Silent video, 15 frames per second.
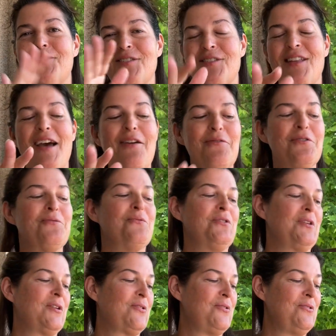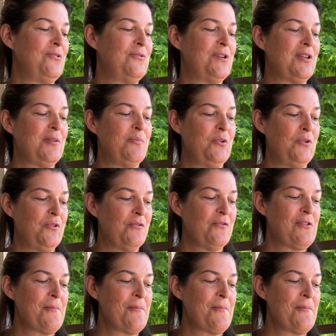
So that went really cool when he moved.